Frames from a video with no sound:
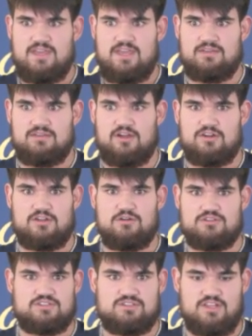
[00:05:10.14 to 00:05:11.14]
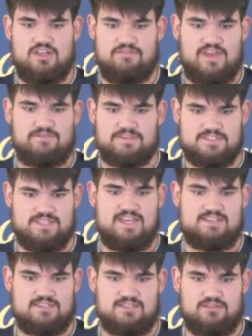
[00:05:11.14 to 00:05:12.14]
And our coaches love
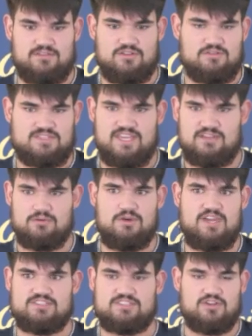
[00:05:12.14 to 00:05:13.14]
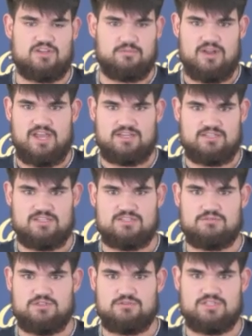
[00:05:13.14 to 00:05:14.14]
emphasizing you know takeaways during
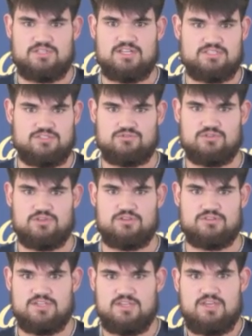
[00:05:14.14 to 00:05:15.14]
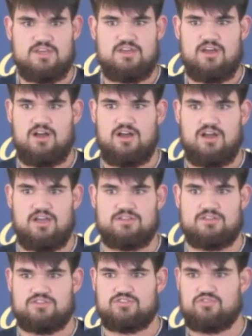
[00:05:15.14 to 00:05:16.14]
practice. We do tons of drills
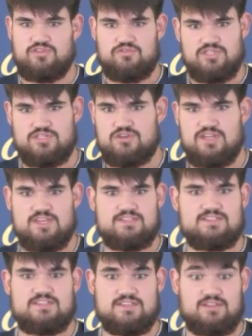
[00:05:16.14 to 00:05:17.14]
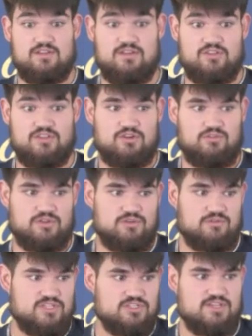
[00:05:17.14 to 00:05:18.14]
on screen retrace to you know when
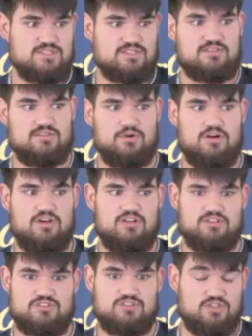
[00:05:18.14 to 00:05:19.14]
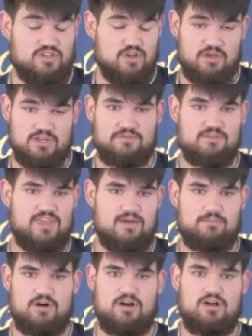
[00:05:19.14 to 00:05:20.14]
you're retracing to the ball, going for
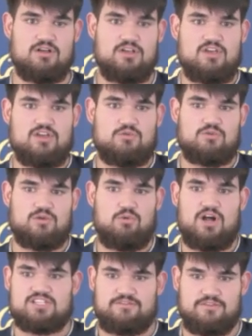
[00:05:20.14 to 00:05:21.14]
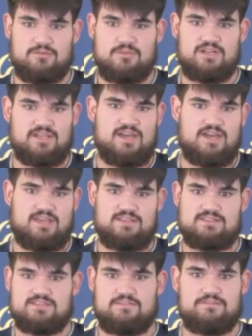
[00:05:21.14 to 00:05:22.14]
that ball. We watch film on
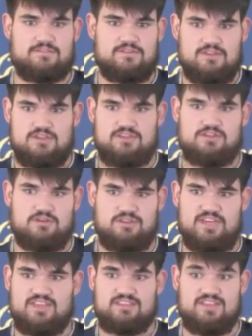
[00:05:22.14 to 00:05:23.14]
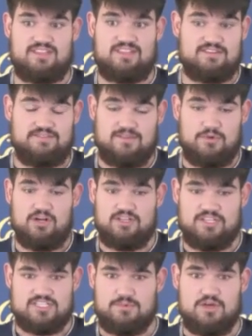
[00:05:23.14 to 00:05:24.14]
guys if you know, they they leave the
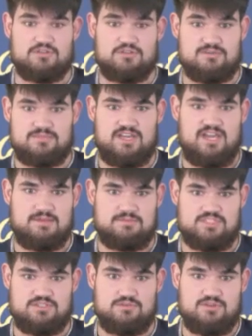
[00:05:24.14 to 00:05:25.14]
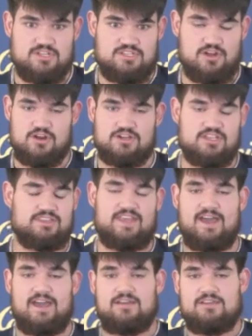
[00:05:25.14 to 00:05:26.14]
ball exposed sometimes to target
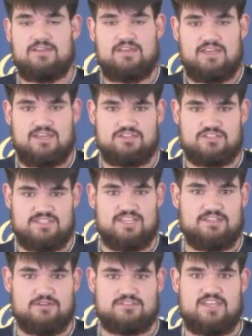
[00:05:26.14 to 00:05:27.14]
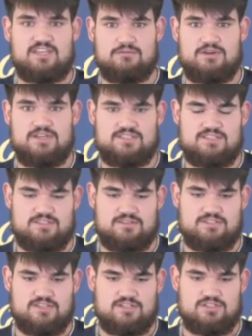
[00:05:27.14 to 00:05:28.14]
that and just get those takeaways because
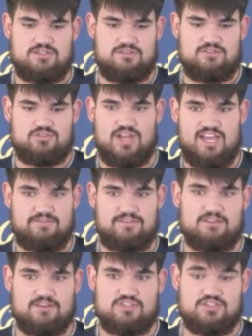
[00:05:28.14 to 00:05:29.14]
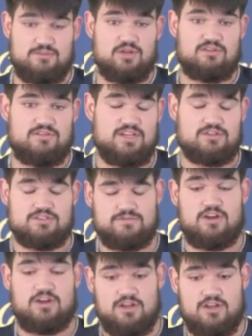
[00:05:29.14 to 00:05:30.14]
they're such drive killers and motivators
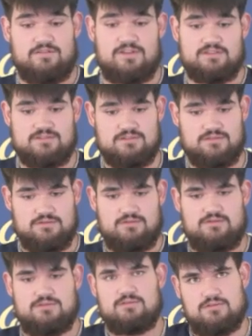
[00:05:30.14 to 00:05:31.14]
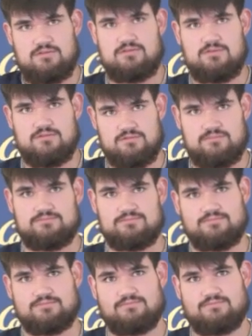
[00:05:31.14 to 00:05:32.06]
for our offense. Thank you.